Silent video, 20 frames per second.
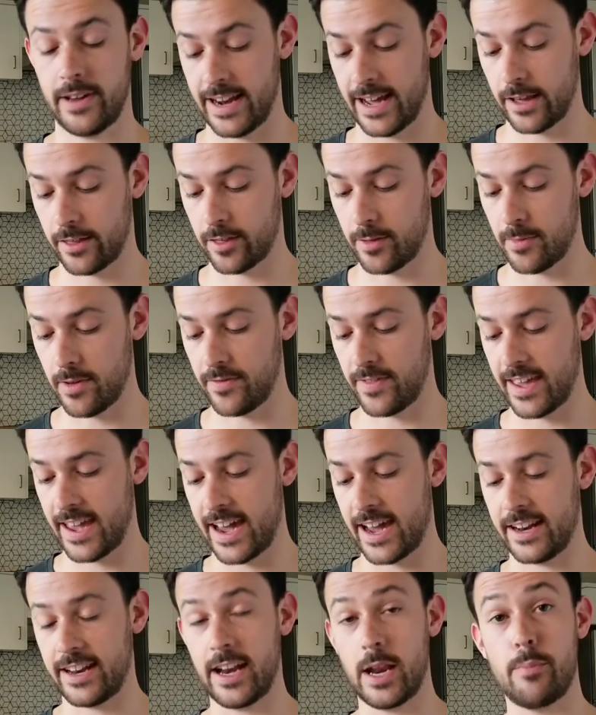and asked them if they
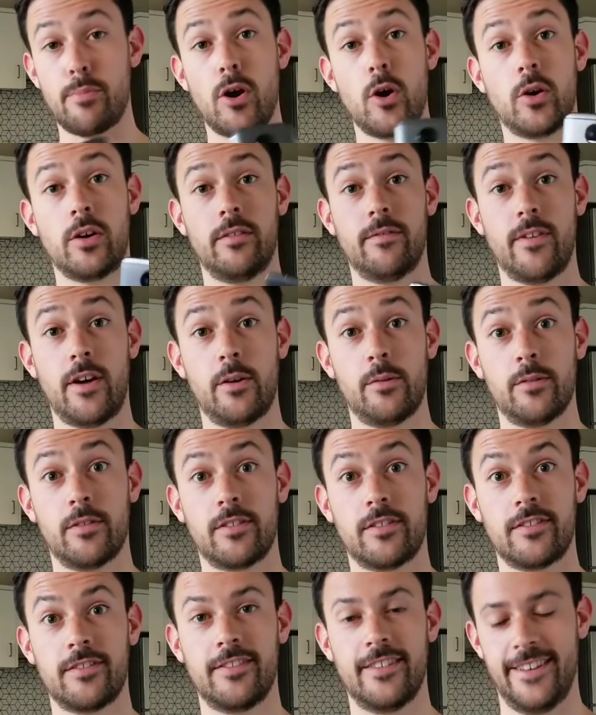had any broken
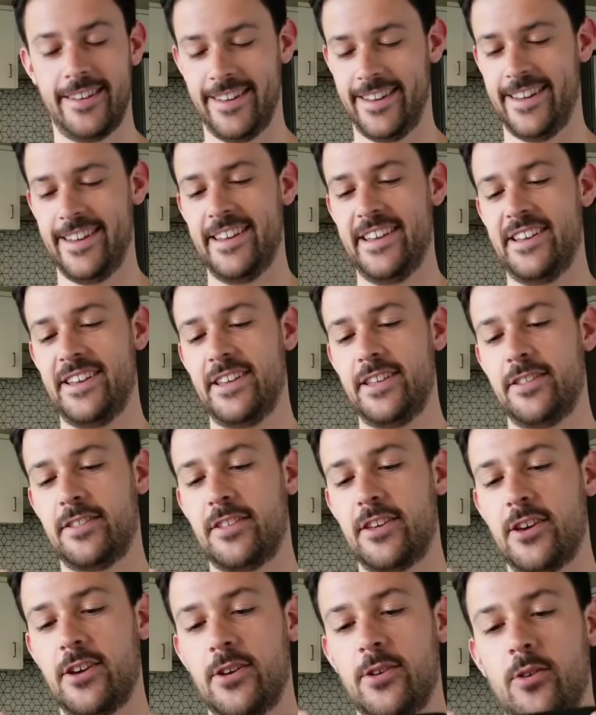phones.
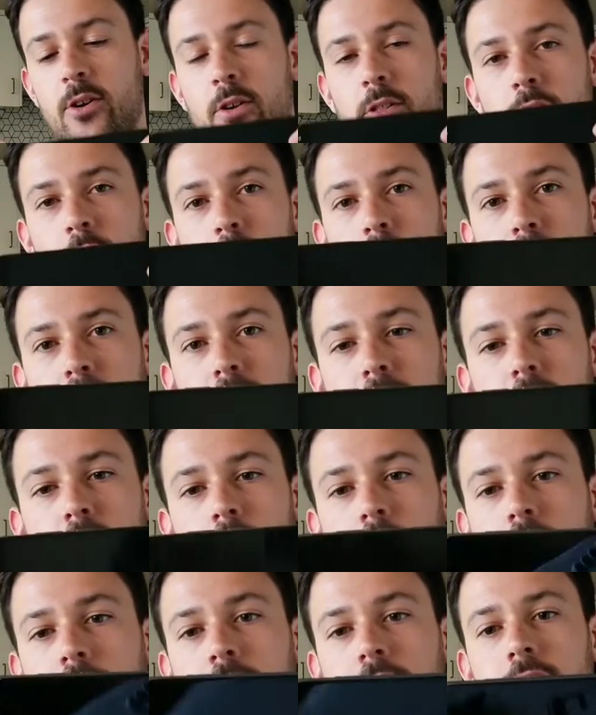So although this
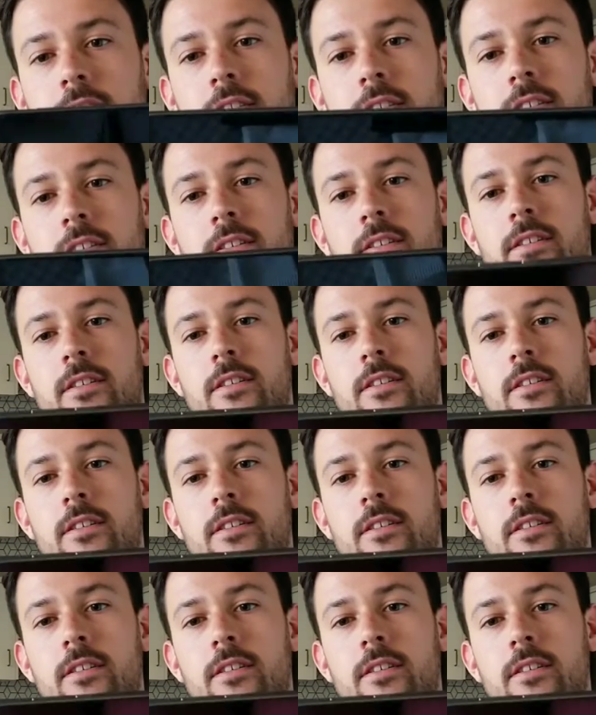looks